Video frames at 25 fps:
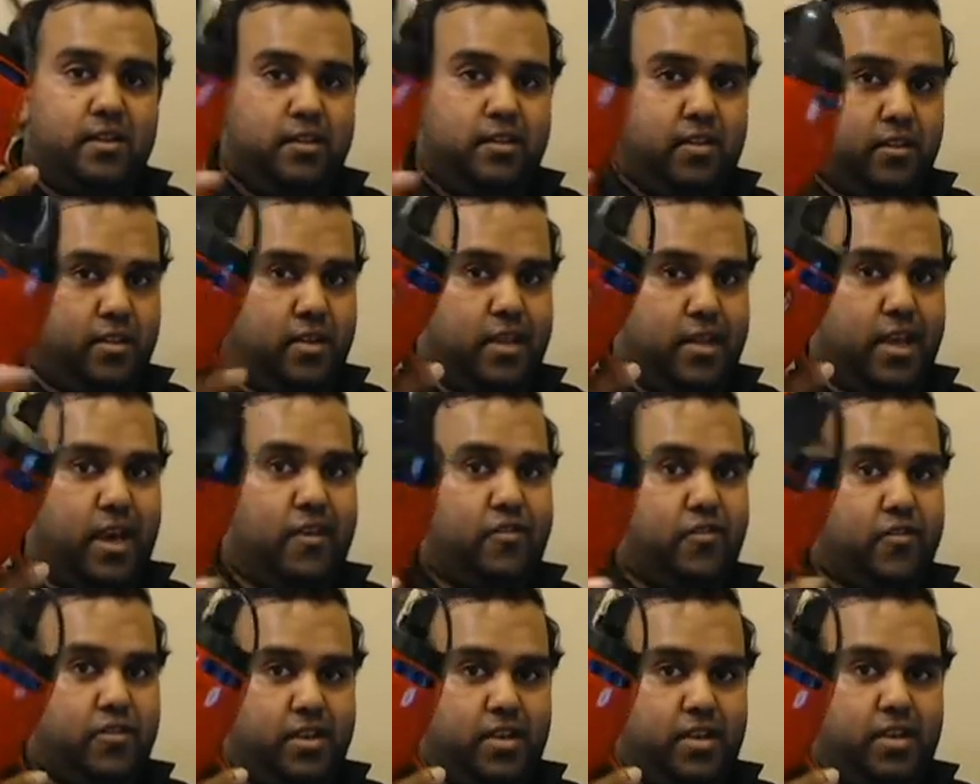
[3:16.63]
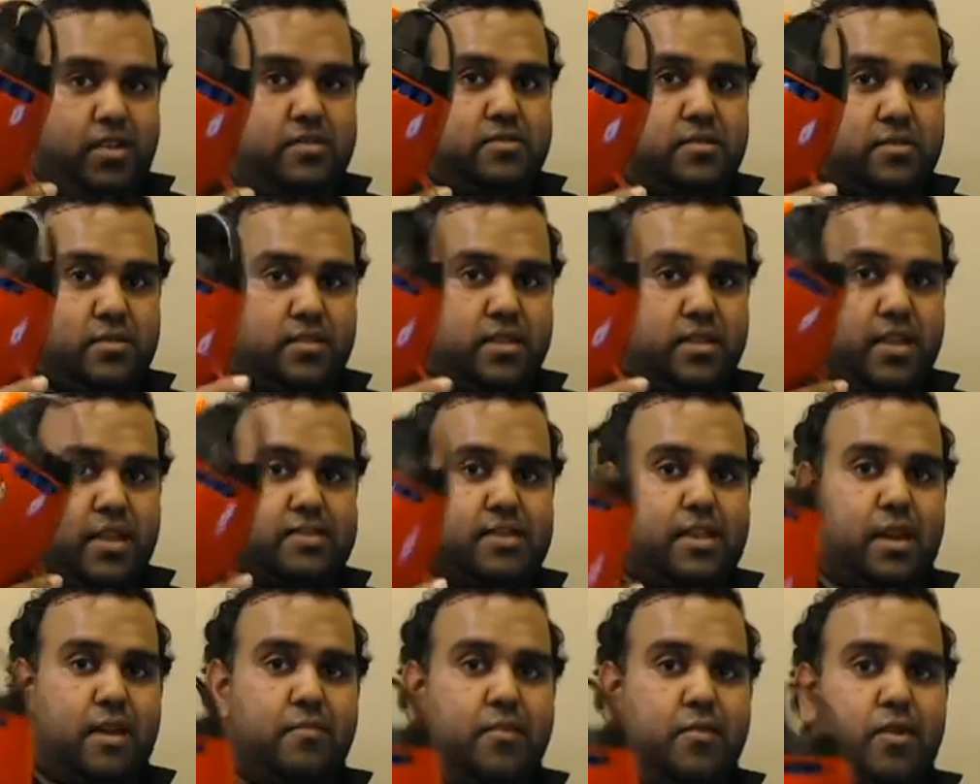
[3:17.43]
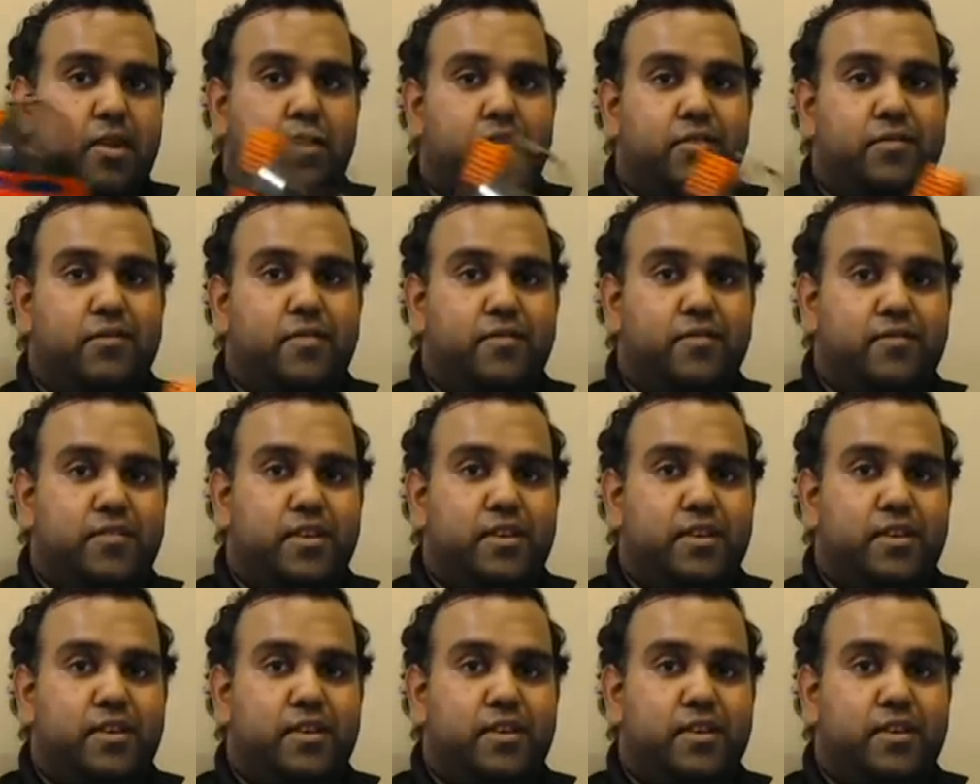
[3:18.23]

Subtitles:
Look out for these next time you're out thrifting.